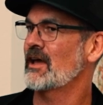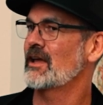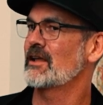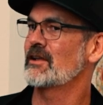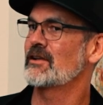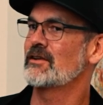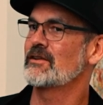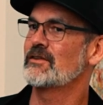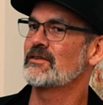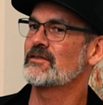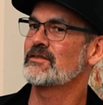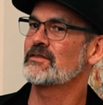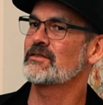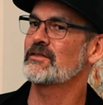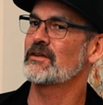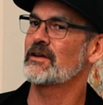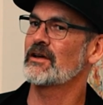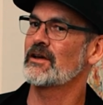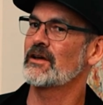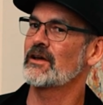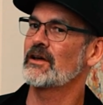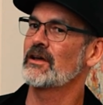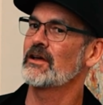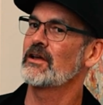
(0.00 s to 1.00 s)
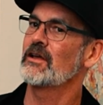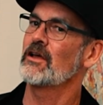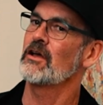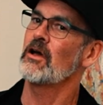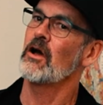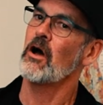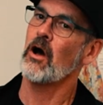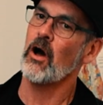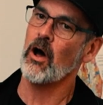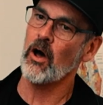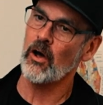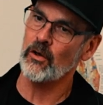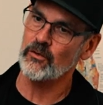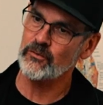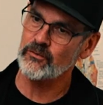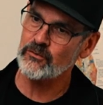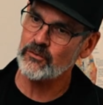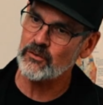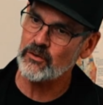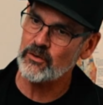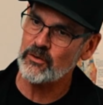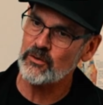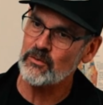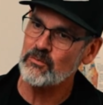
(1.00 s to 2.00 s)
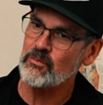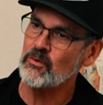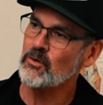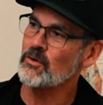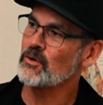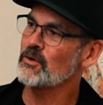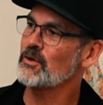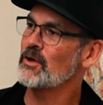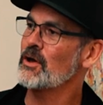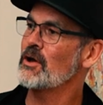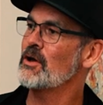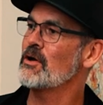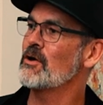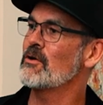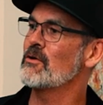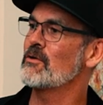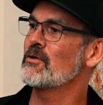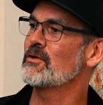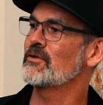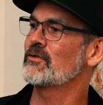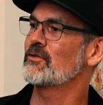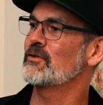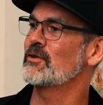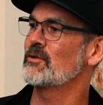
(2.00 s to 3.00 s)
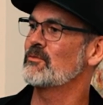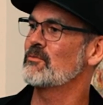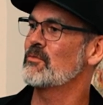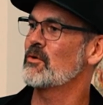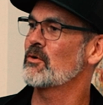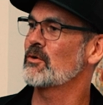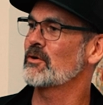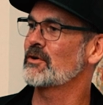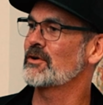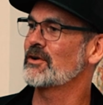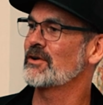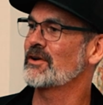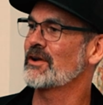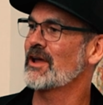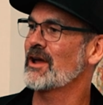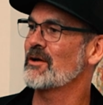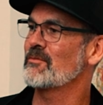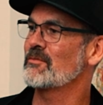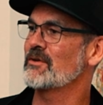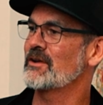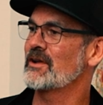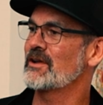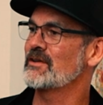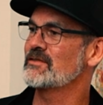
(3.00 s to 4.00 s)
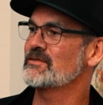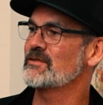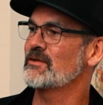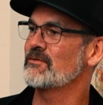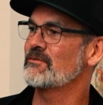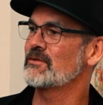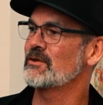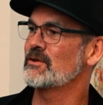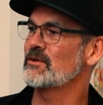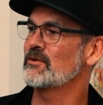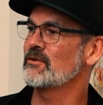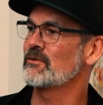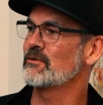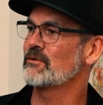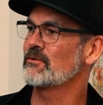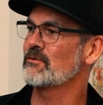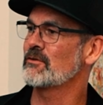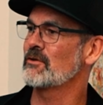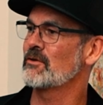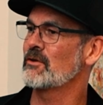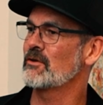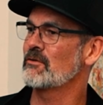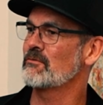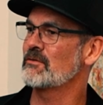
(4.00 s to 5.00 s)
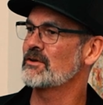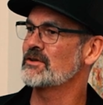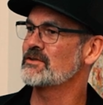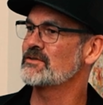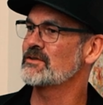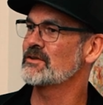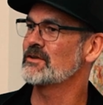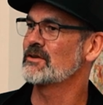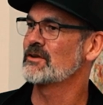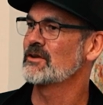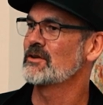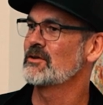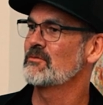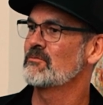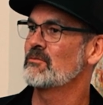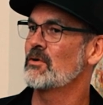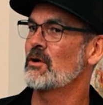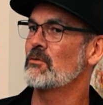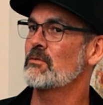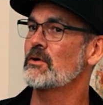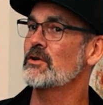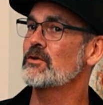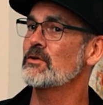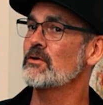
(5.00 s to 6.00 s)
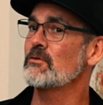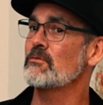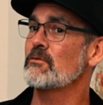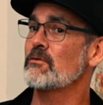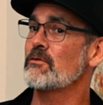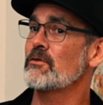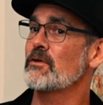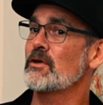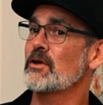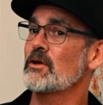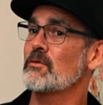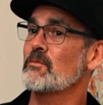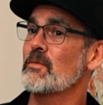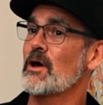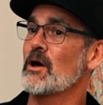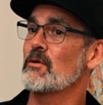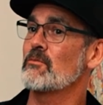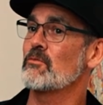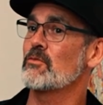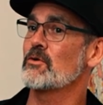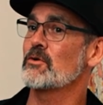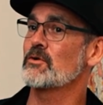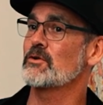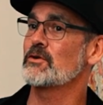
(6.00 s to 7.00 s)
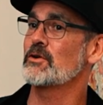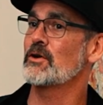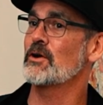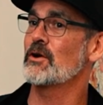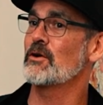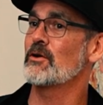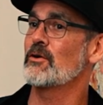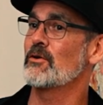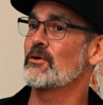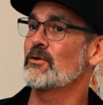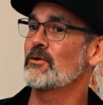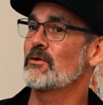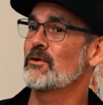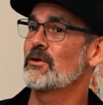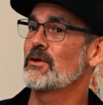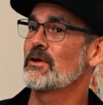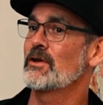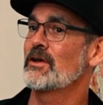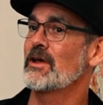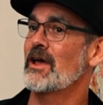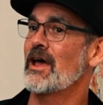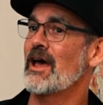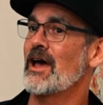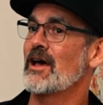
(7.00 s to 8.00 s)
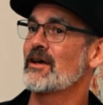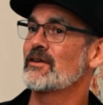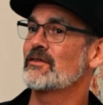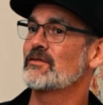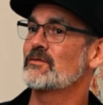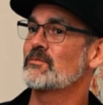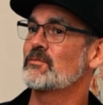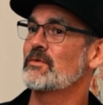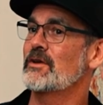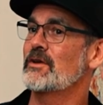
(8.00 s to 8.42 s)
And also, Bordeaux is an important Cabernet Sauvignon growing region. But we don't think about Bordeaux as